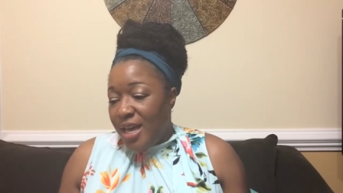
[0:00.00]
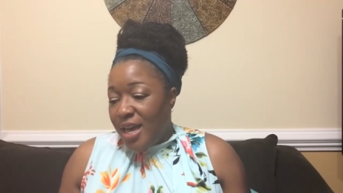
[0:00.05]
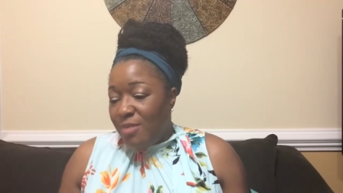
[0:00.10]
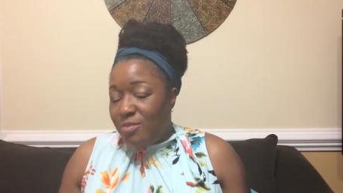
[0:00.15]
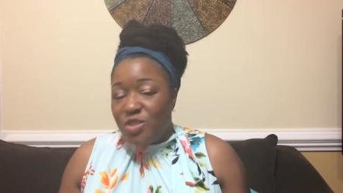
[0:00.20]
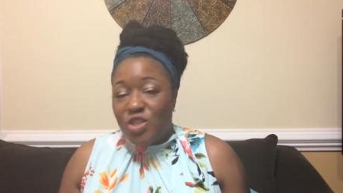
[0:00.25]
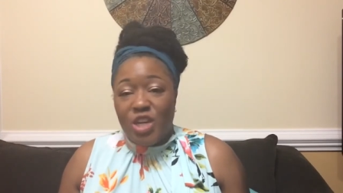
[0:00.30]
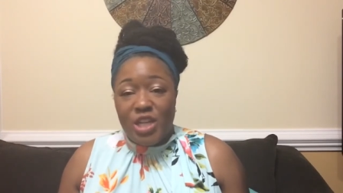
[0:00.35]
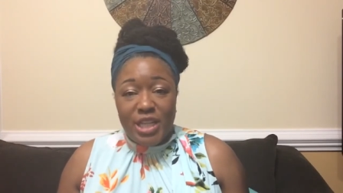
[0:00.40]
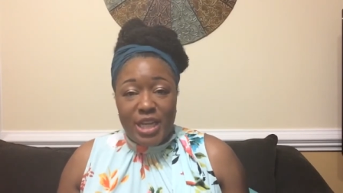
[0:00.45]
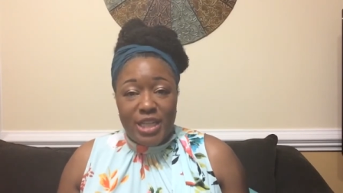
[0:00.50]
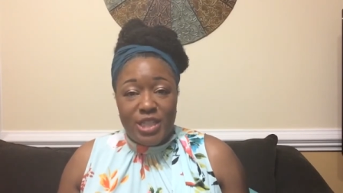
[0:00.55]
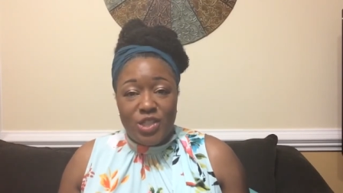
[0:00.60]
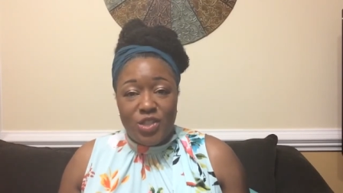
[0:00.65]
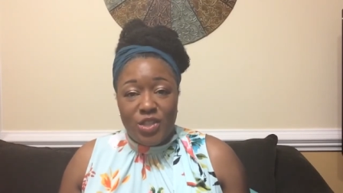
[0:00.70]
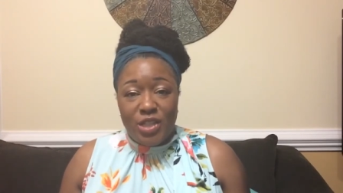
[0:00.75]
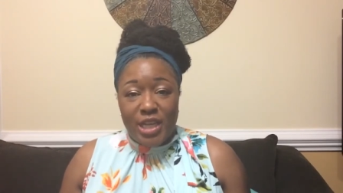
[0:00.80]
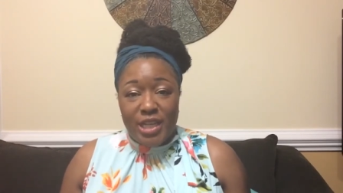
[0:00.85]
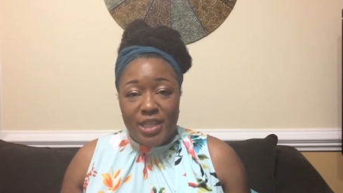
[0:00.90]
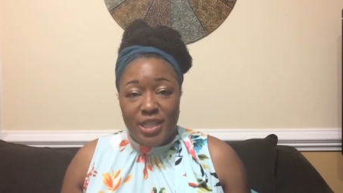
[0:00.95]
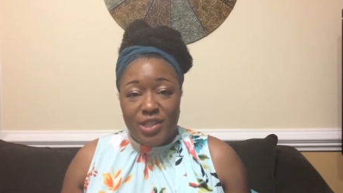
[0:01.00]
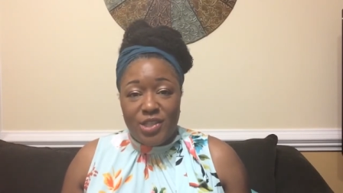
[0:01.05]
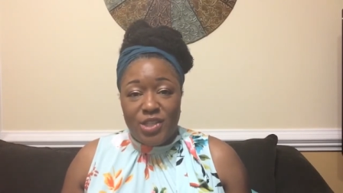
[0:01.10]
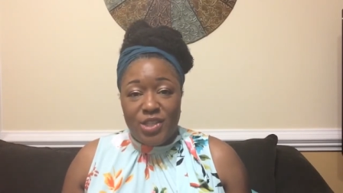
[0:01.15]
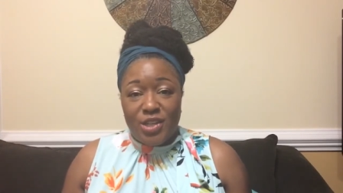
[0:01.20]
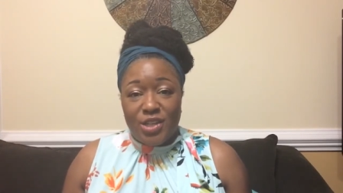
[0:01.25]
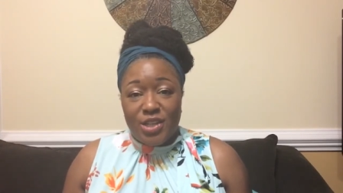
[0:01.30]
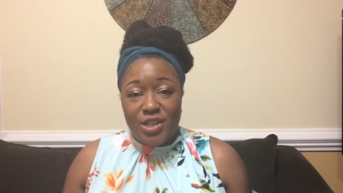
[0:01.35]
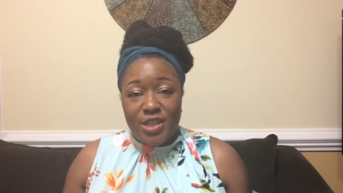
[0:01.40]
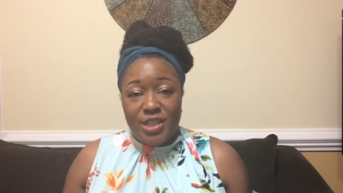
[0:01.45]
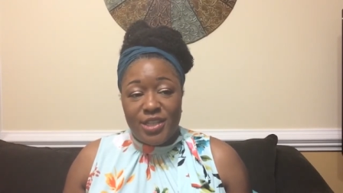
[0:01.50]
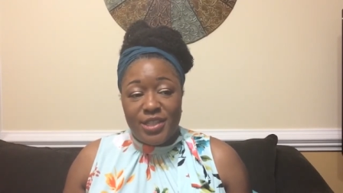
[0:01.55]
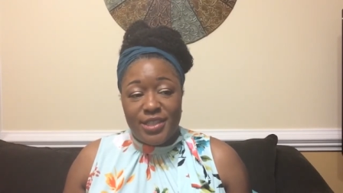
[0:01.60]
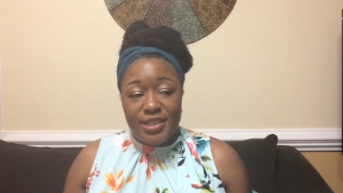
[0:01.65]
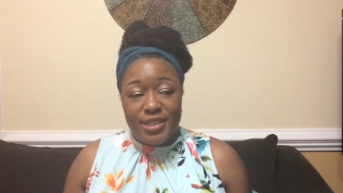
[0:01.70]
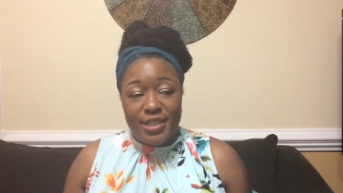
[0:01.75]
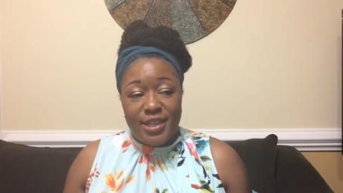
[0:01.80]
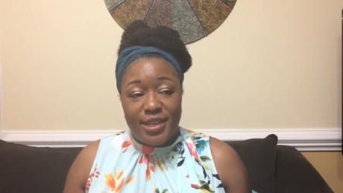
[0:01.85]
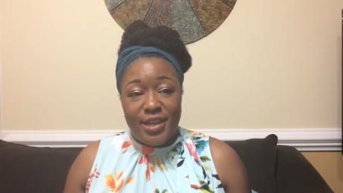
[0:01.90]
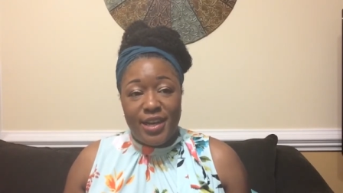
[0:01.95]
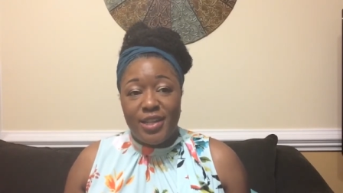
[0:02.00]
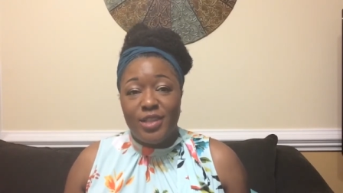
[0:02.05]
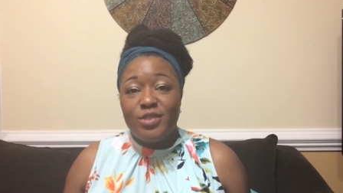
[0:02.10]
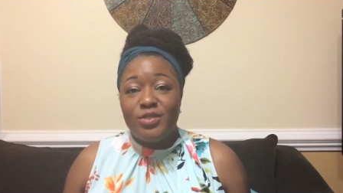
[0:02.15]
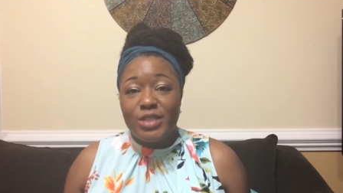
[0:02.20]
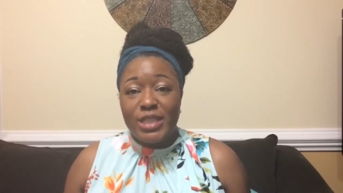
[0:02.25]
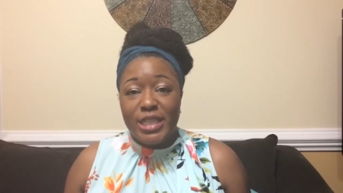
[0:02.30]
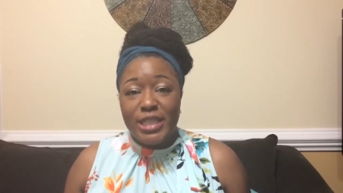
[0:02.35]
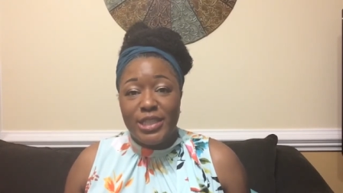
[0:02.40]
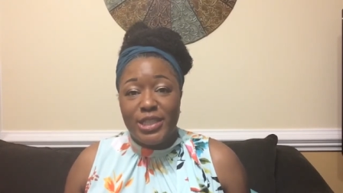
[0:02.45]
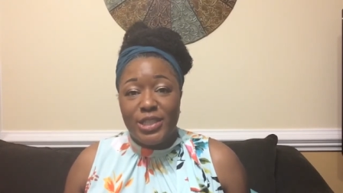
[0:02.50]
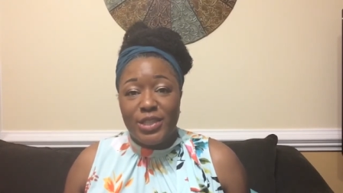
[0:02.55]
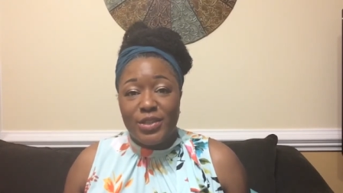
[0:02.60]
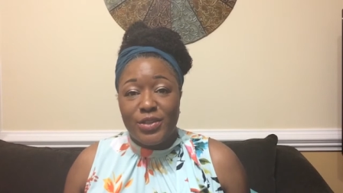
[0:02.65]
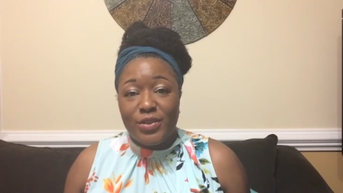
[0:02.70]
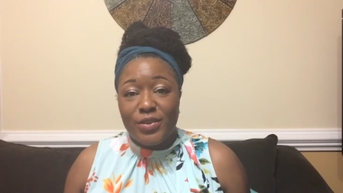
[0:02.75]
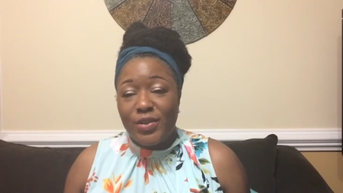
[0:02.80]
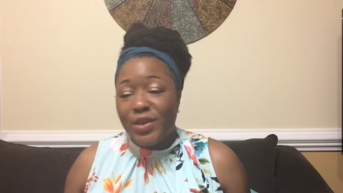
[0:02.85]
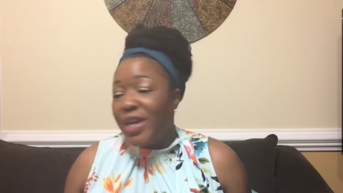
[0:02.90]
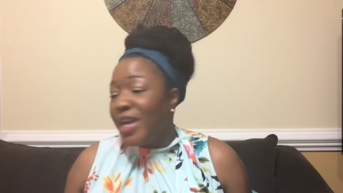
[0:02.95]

I'm trying to not to do that this year because I don't need to.